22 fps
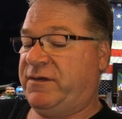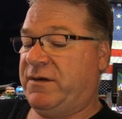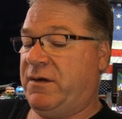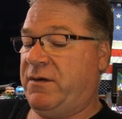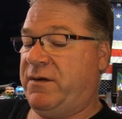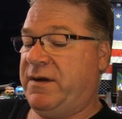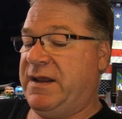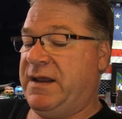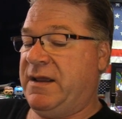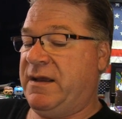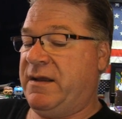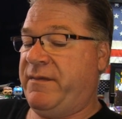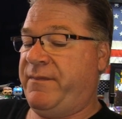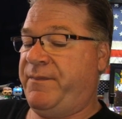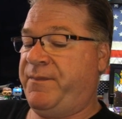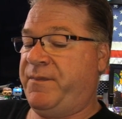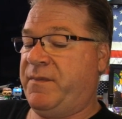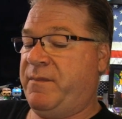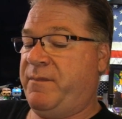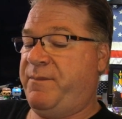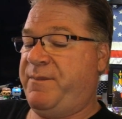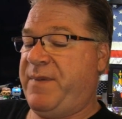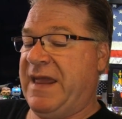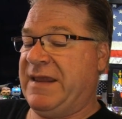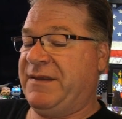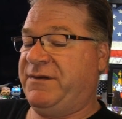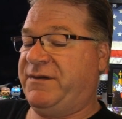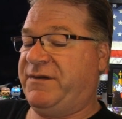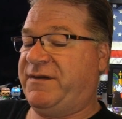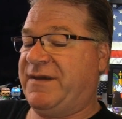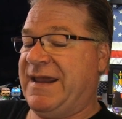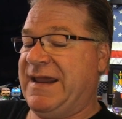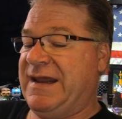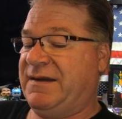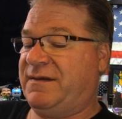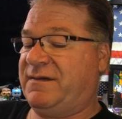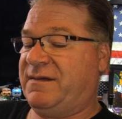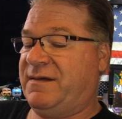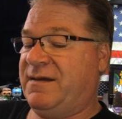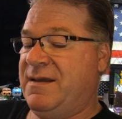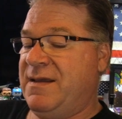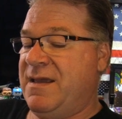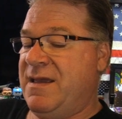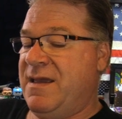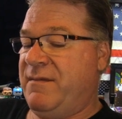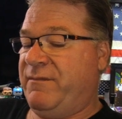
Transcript: sodium, benzate,